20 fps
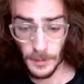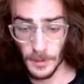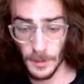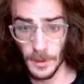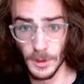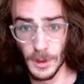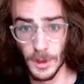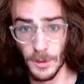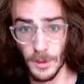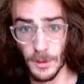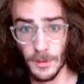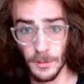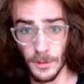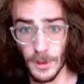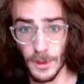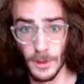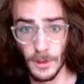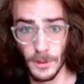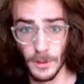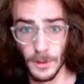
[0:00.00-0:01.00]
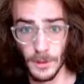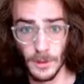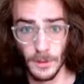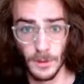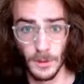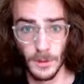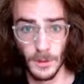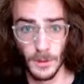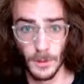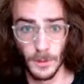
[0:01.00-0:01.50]
showing videos
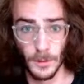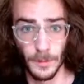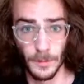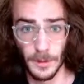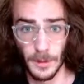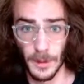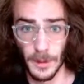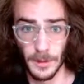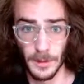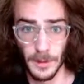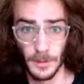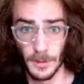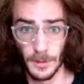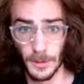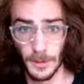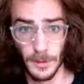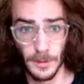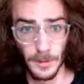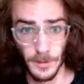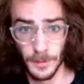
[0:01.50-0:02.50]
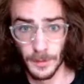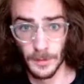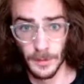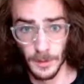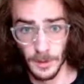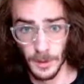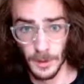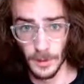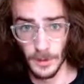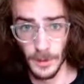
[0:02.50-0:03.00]
just so like someone's
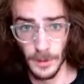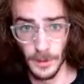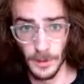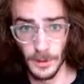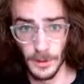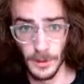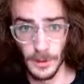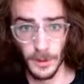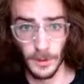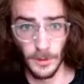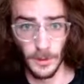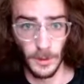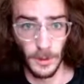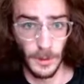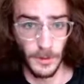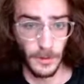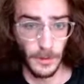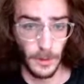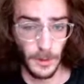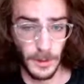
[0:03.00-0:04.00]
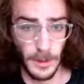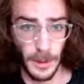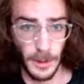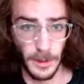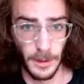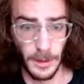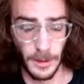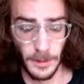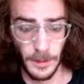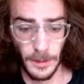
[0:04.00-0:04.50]
seeing the person, they feel comfortable
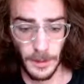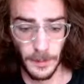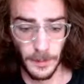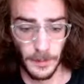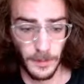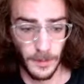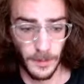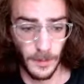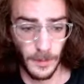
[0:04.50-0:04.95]
talking to them.